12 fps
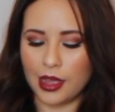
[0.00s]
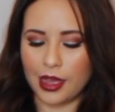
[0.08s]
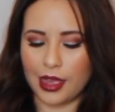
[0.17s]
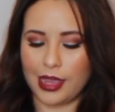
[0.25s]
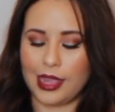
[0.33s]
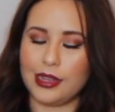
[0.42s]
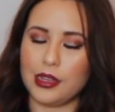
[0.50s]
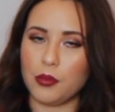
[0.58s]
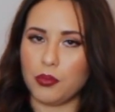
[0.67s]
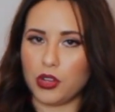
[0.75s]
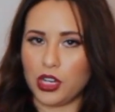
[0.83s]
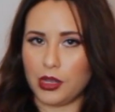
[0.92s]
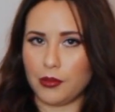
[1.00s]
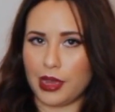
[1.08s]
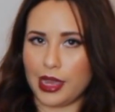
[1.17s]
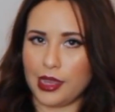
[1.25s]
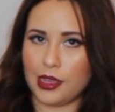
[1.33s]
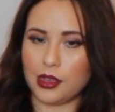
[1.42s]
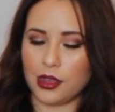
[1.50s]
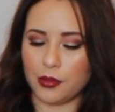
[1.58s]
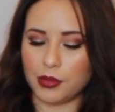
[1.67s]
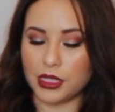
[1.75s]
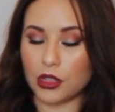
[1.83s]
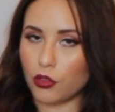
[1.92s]
I end up putting my
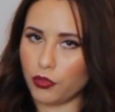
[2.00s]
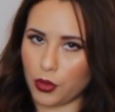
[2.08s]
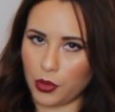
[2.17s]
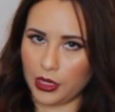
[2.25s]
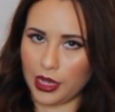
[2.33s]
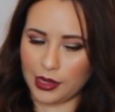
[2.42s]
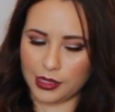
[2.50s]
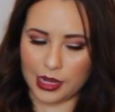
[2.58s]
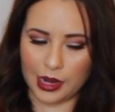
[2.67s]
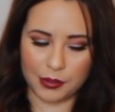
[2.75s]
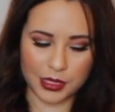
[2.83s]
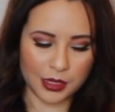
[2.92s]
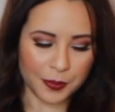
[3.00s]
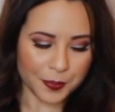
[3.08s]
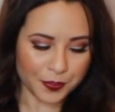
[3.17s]
cell phone a lot of times.